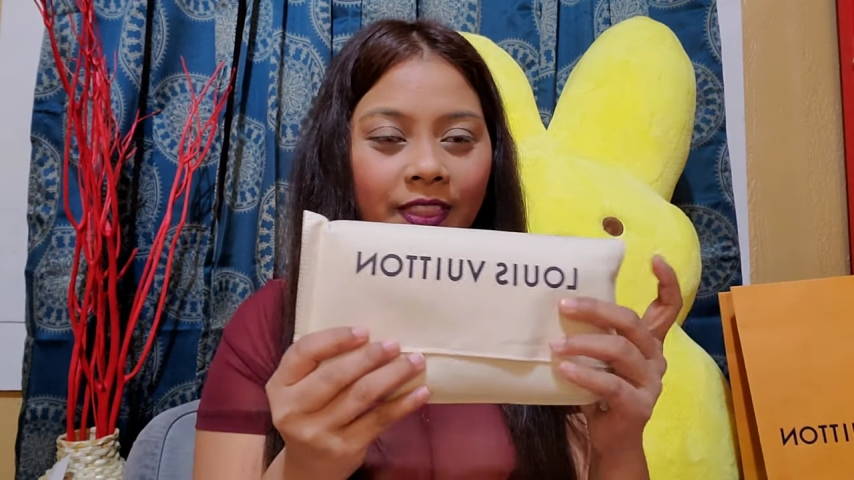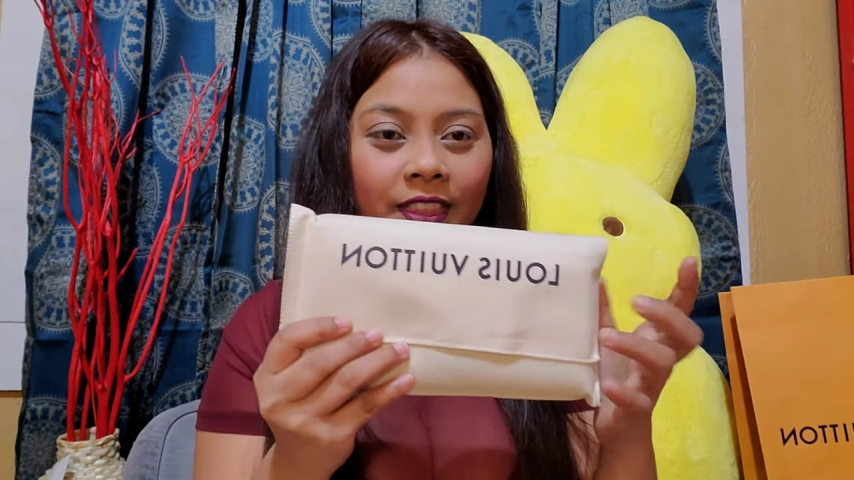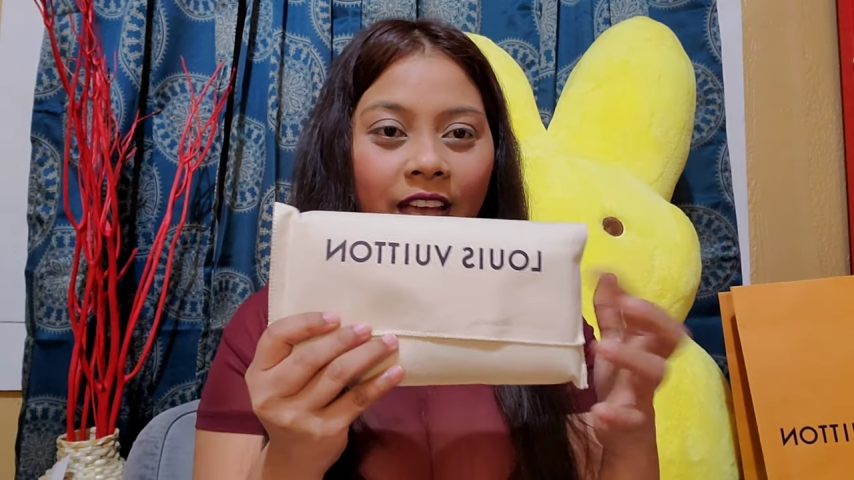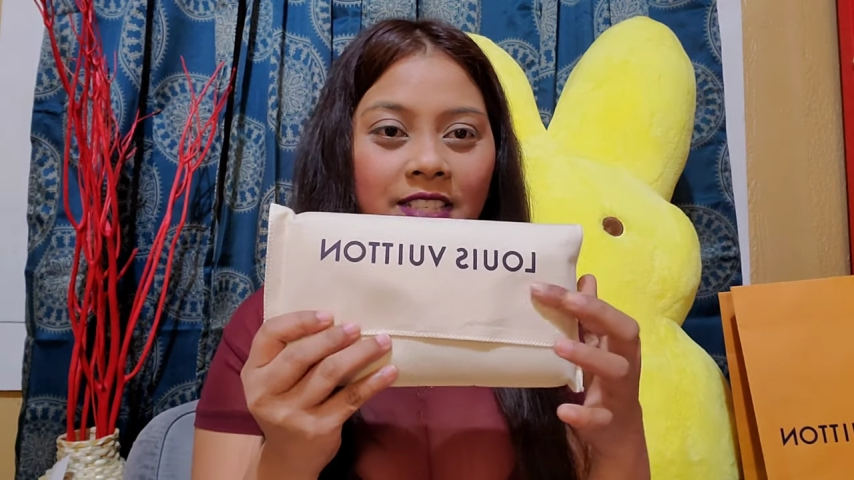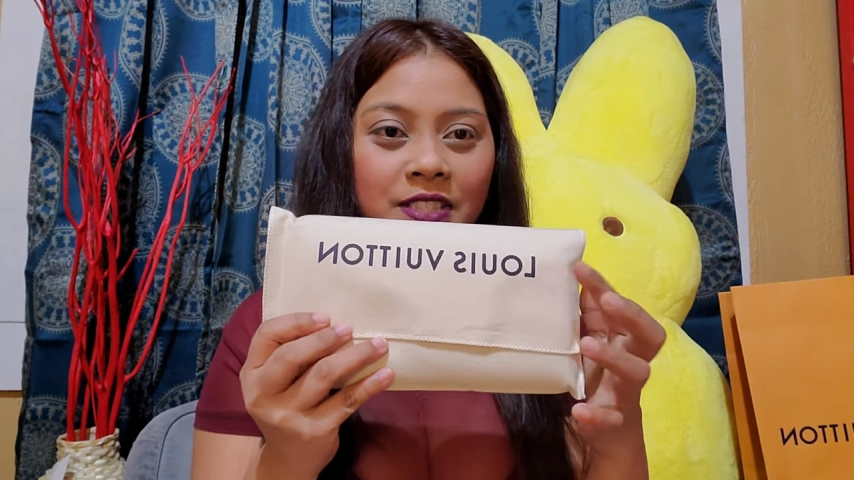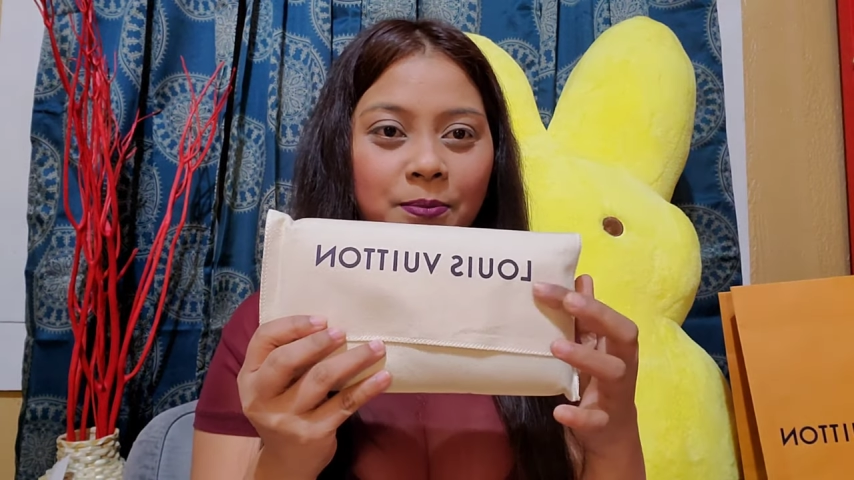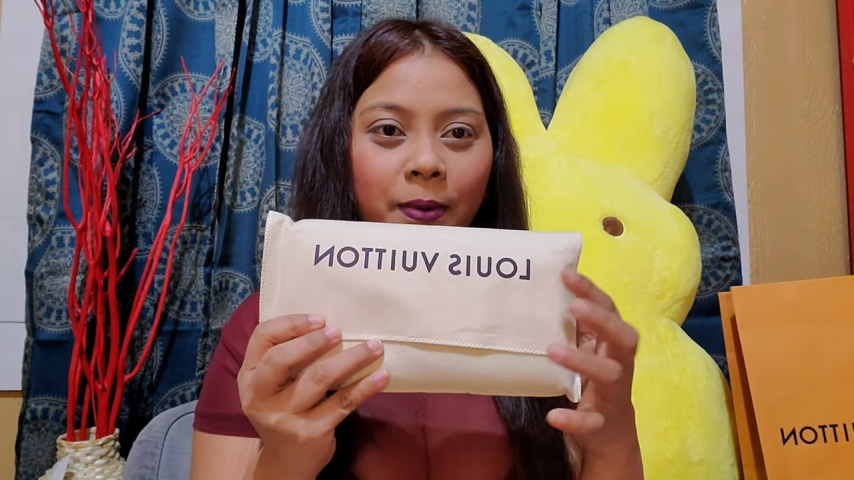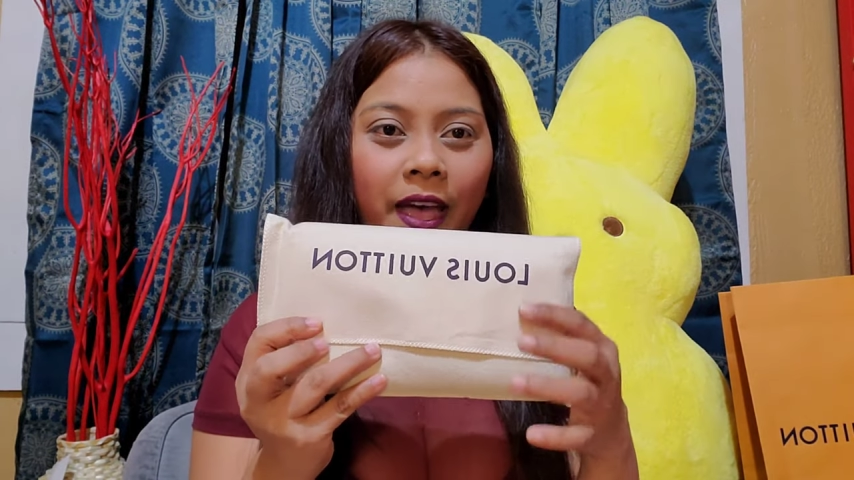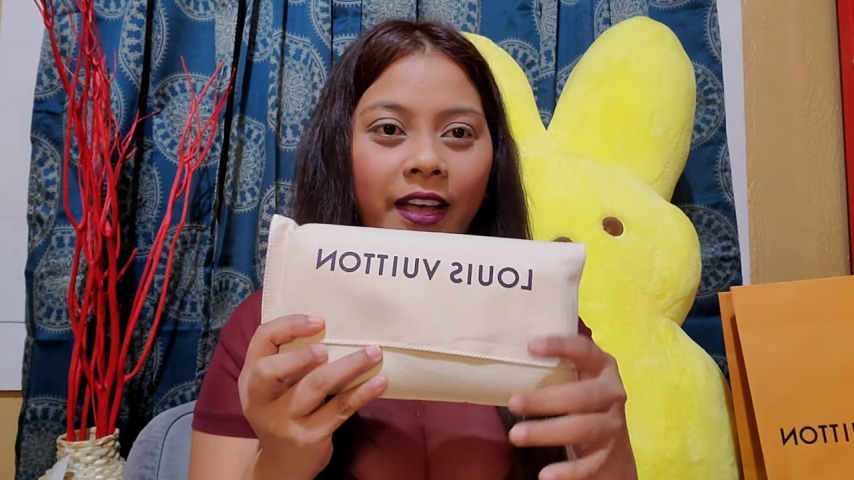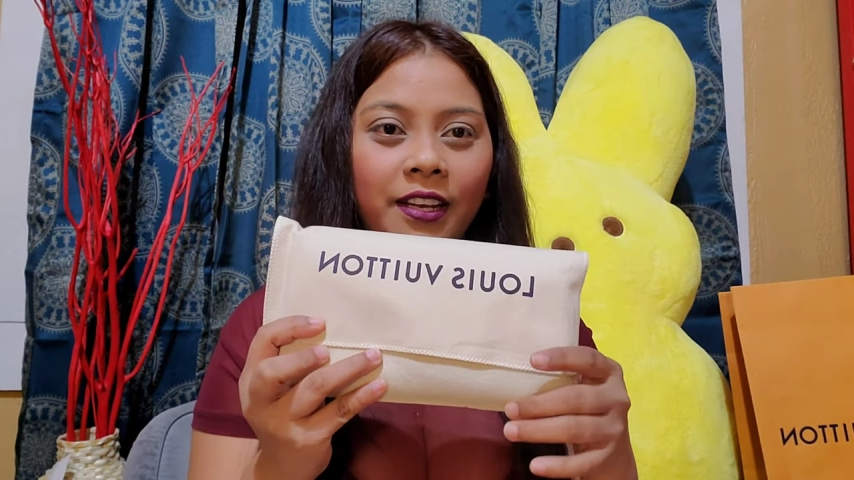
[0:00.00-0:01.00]
dust
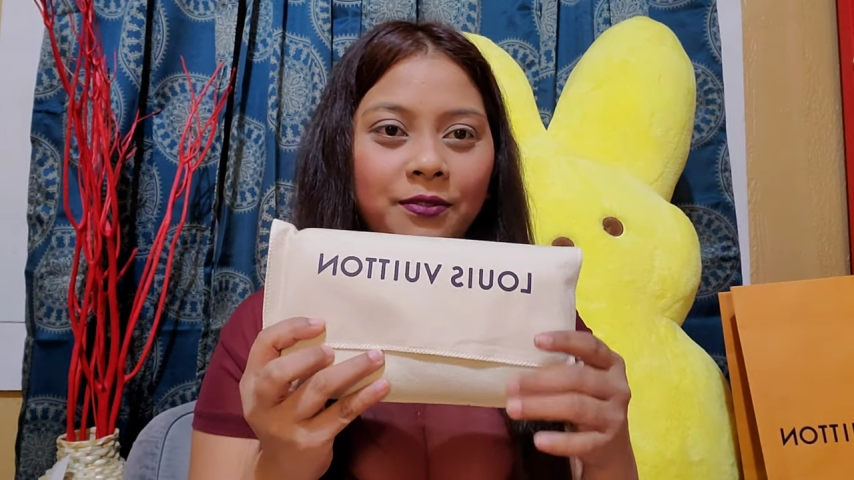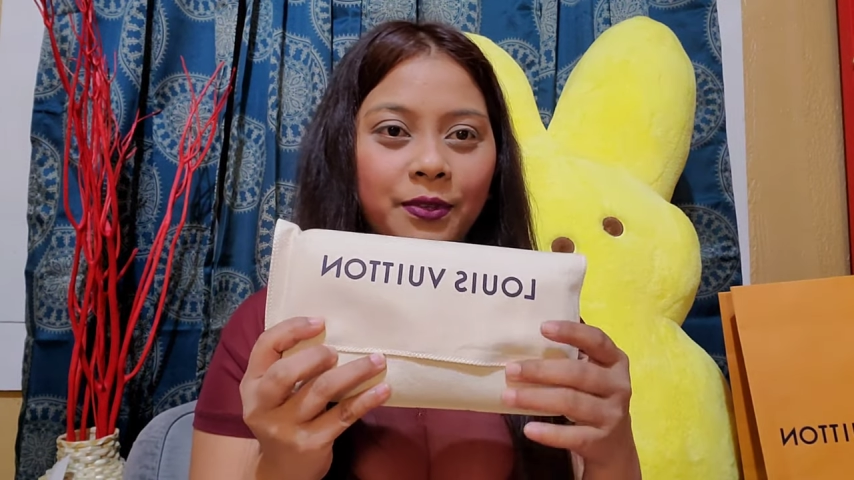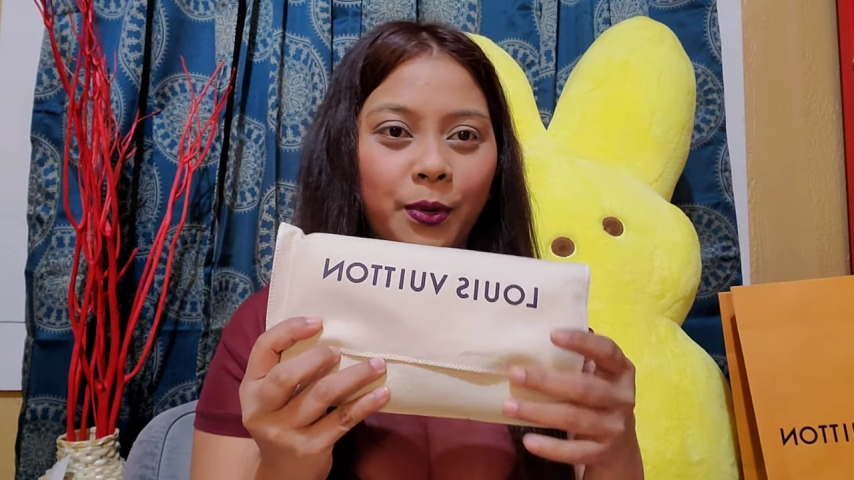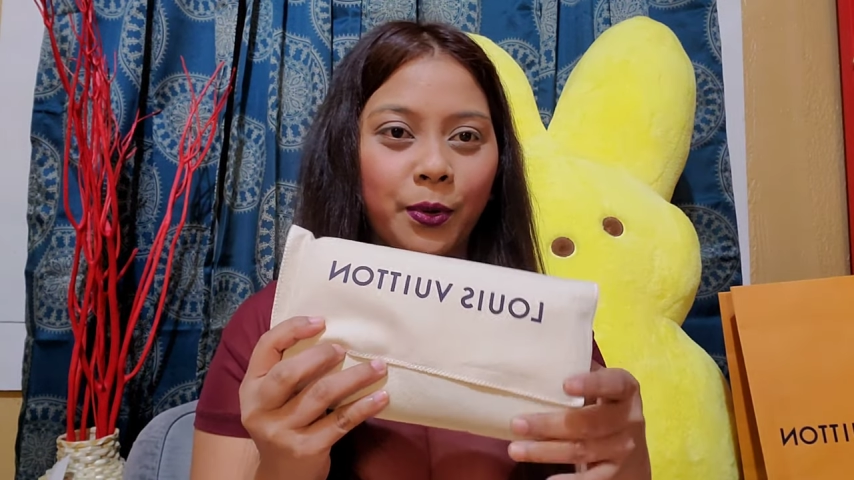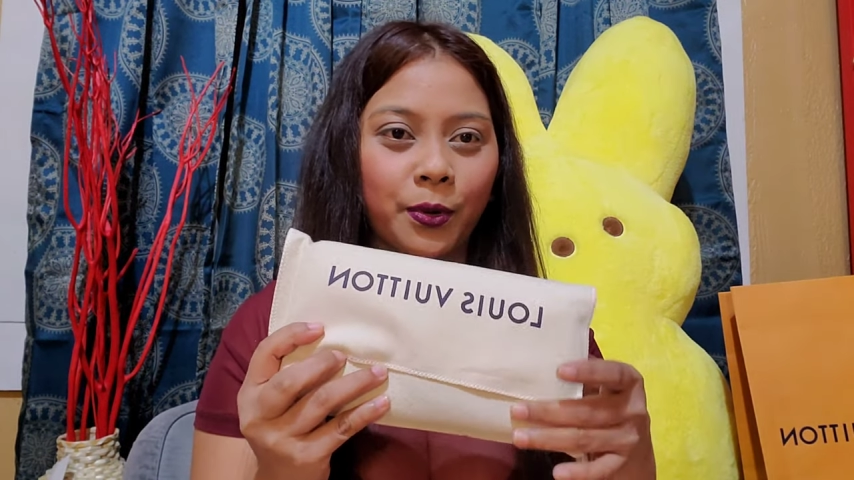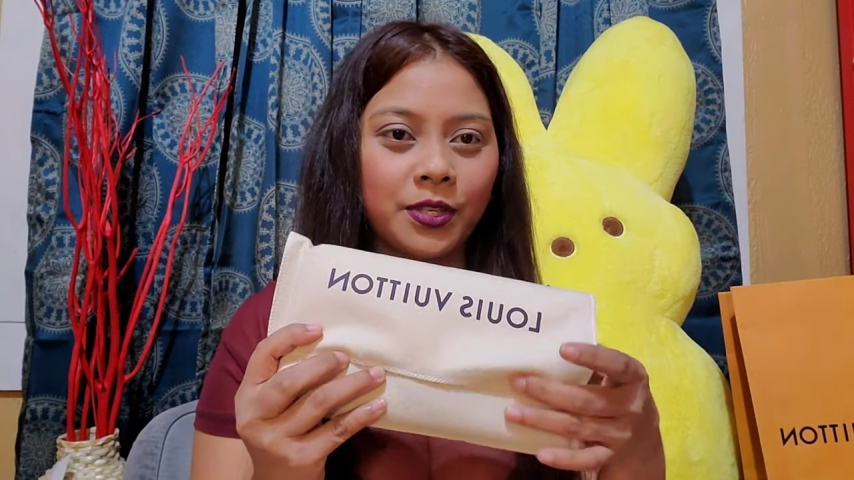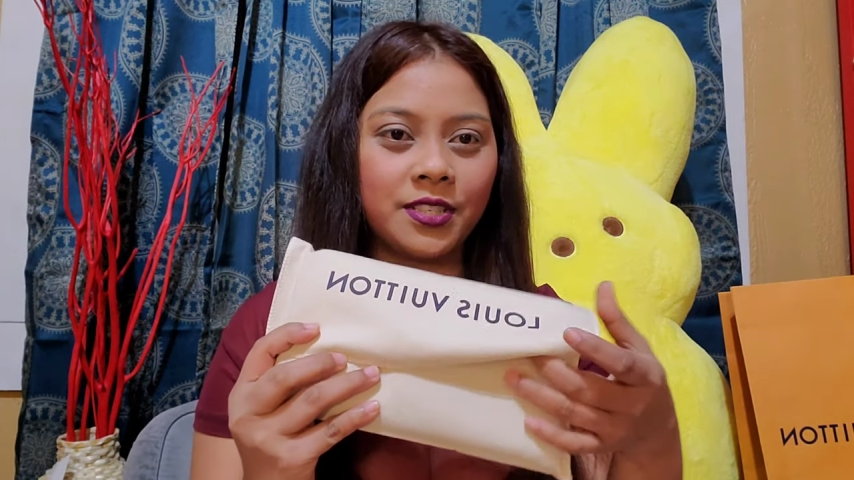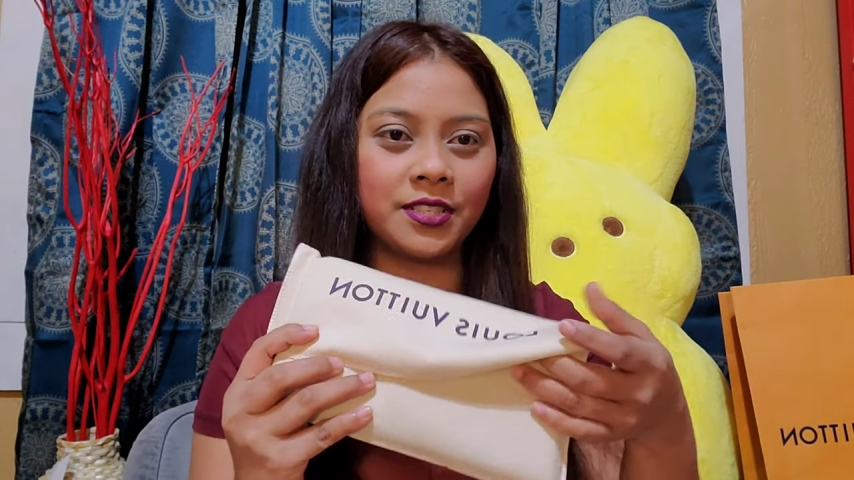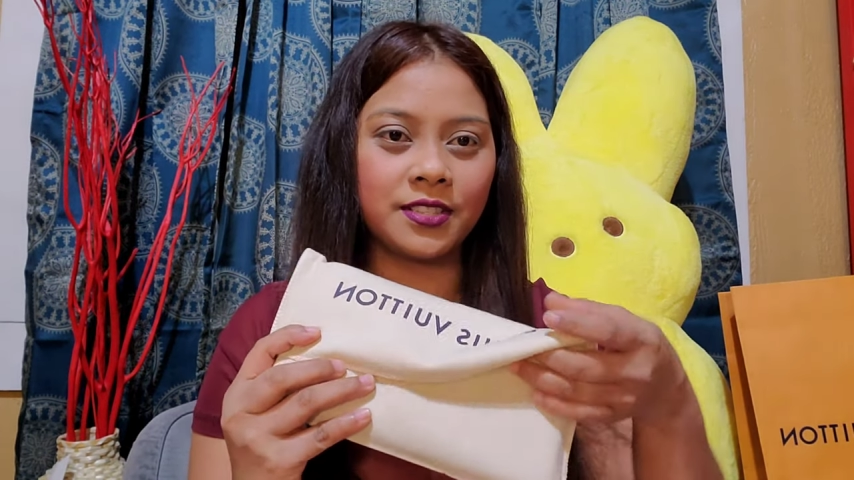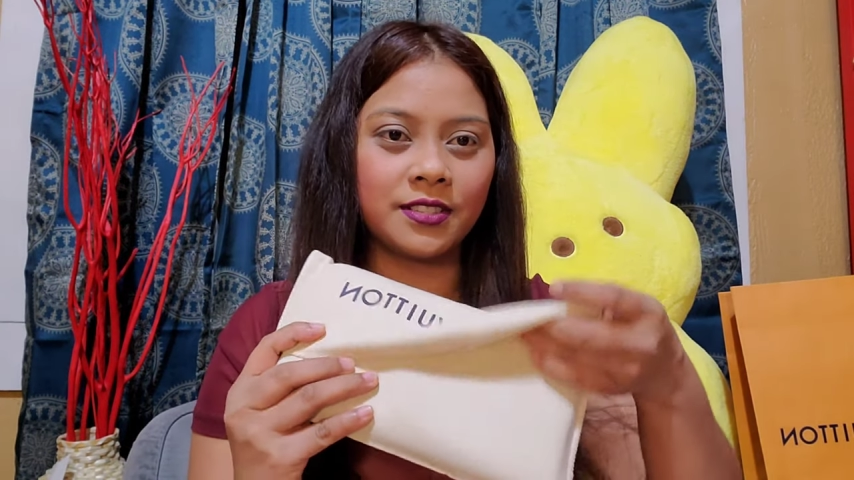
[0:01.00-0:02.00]
bag, of
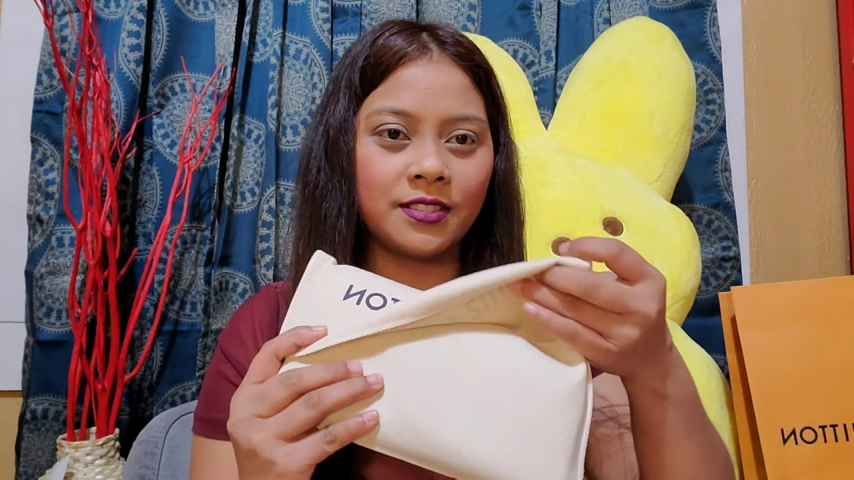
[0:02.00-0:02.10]
course.